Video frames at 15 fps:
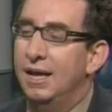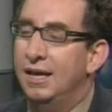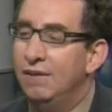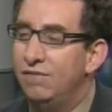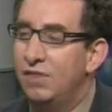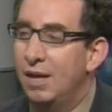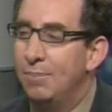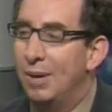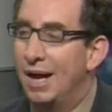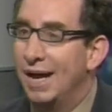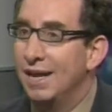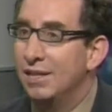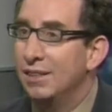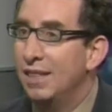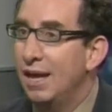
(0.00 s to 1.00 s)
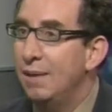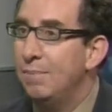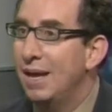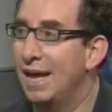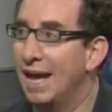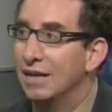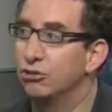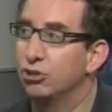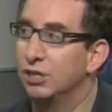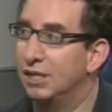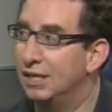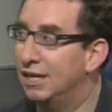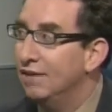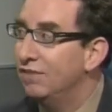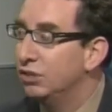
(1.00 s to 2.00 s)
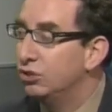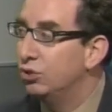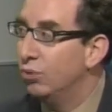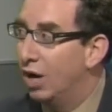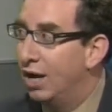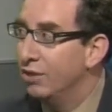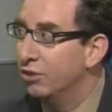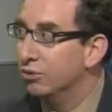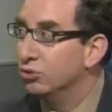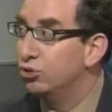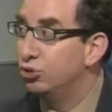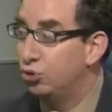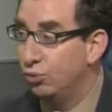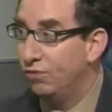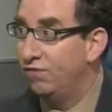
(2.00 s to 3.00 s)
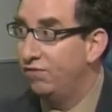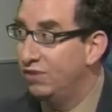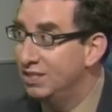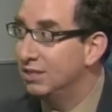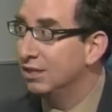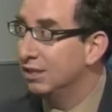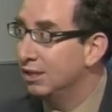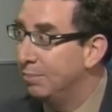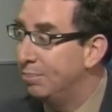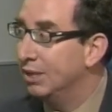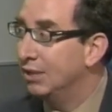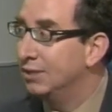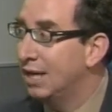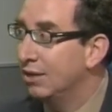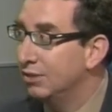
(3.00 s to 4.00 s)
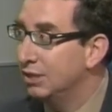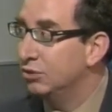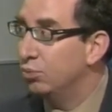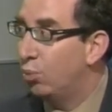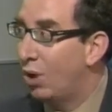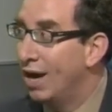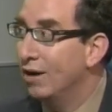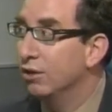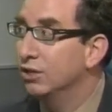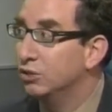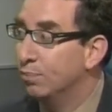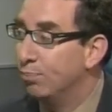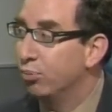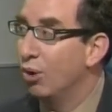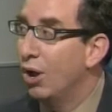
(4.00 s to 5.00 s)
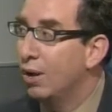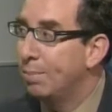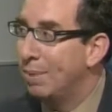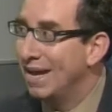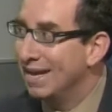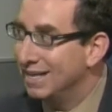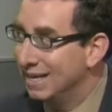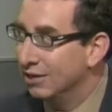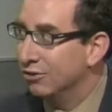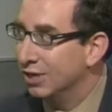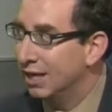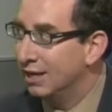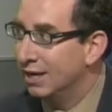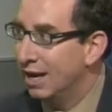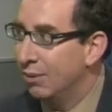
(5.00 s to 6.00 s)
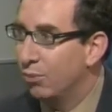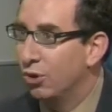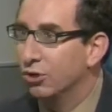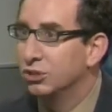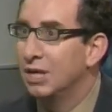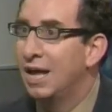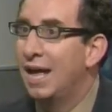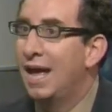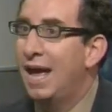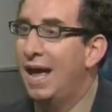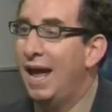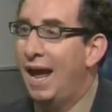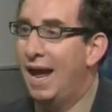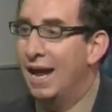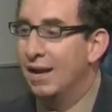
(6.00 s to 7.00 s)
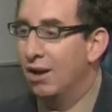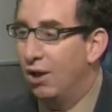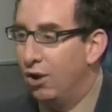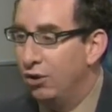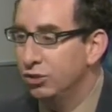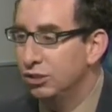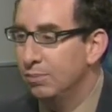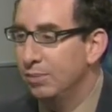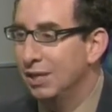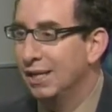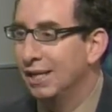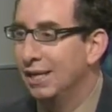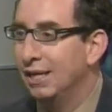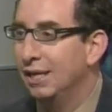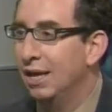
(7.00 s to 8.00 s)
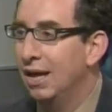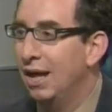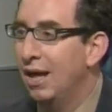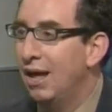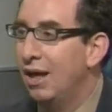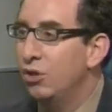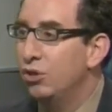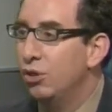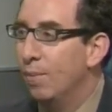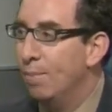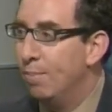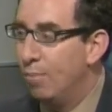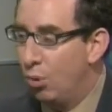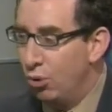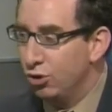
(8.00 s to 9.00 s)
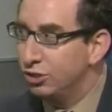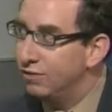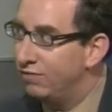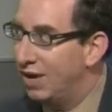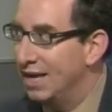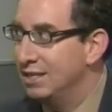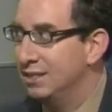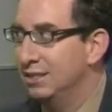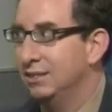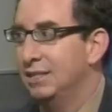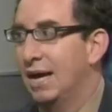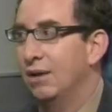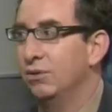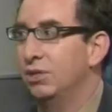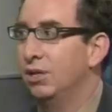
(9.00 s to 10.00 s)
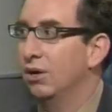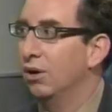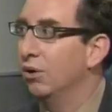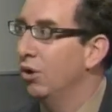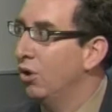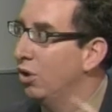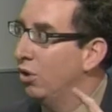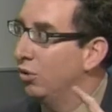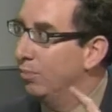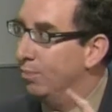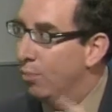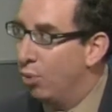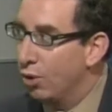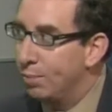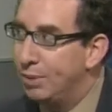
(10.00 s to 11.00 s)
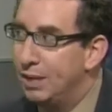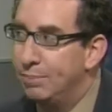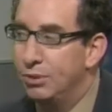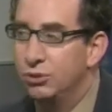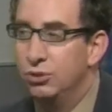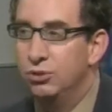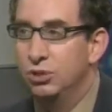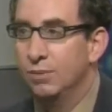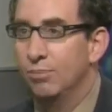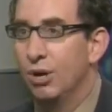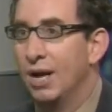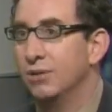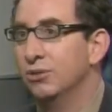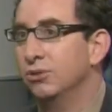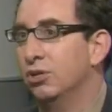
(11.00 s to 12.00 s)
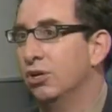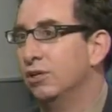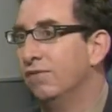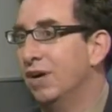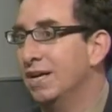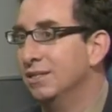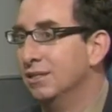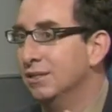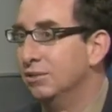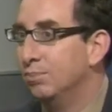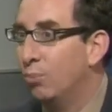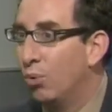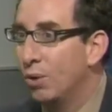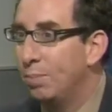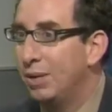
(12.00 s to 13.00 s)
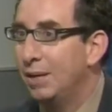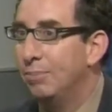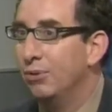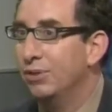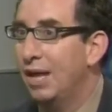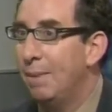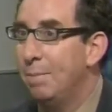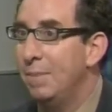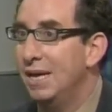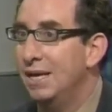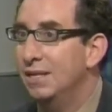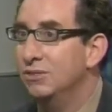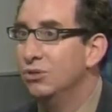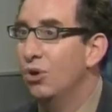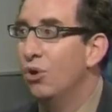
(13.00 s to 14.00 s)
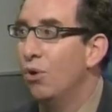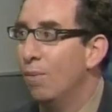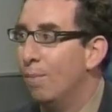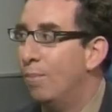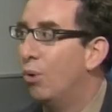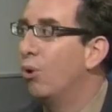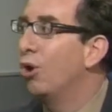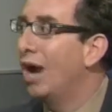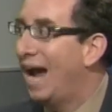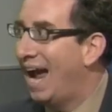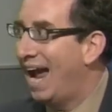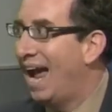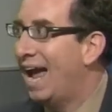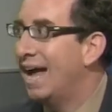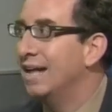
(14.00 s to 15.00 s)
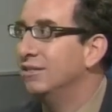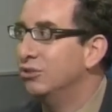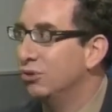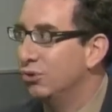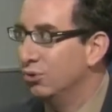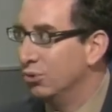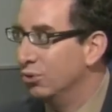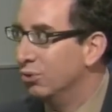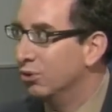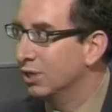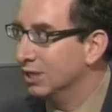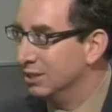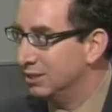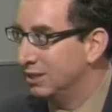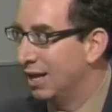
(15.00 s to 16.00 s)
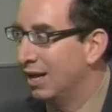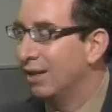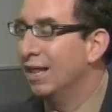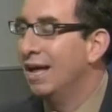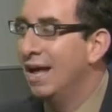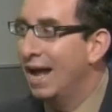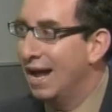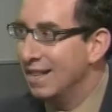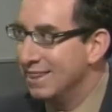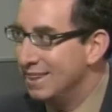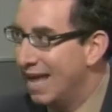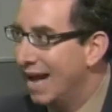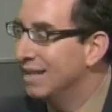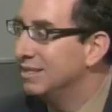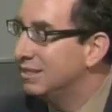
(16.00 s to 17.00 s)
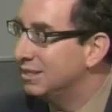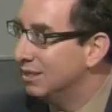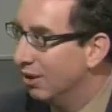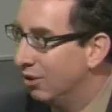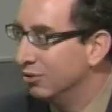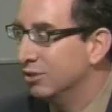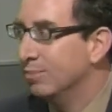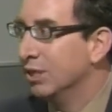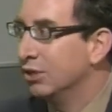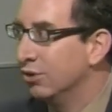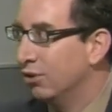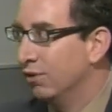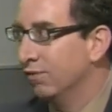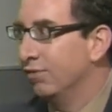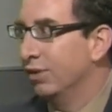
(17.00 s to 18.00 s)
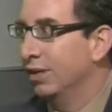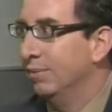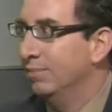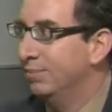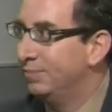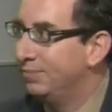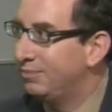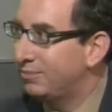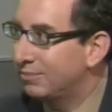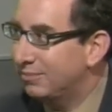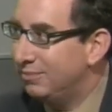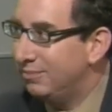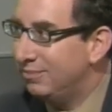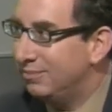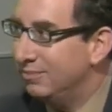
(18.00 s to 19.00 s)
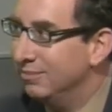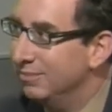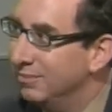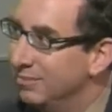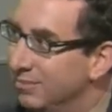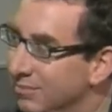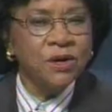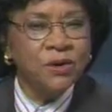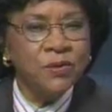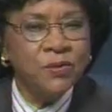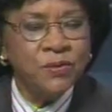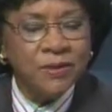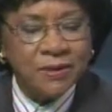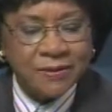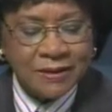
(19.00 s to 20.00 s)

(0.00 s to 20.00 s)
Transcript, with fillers: if they buy it, they may actually give it to others to physically build out these wireless broadband internet networks. And ultimately, the more devices out there, more people using browsers on devices, more people, that means more ads Google can sell. And that's the ultimate goal for them. So,